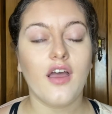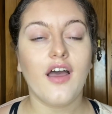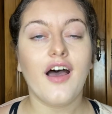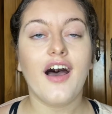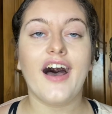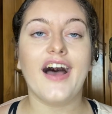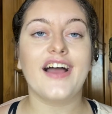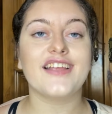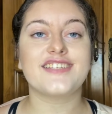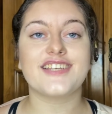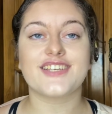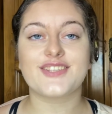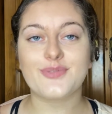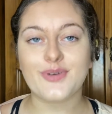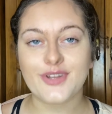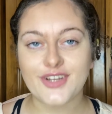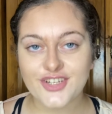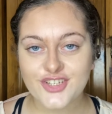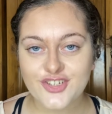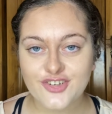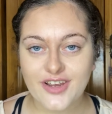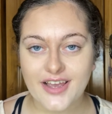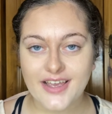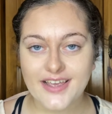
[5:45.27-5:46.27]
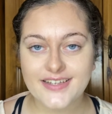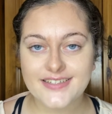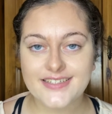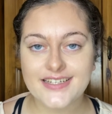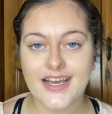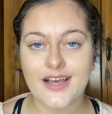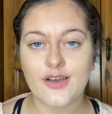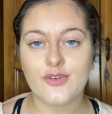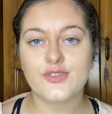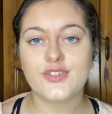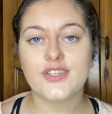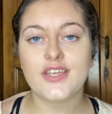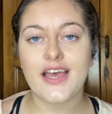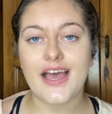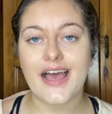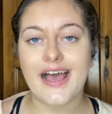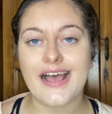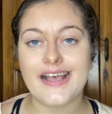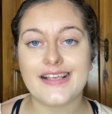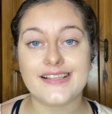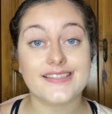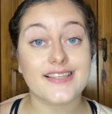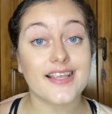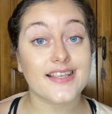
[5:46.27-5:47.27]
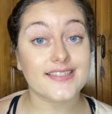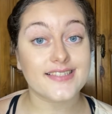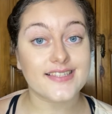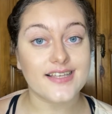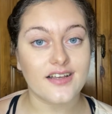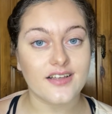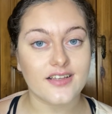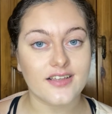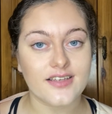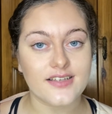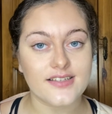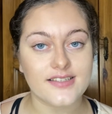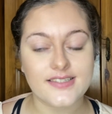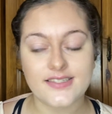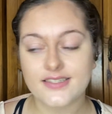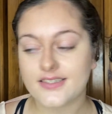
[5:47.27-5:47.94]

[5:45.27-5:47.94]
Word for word: I just want to try it out as Sunkist.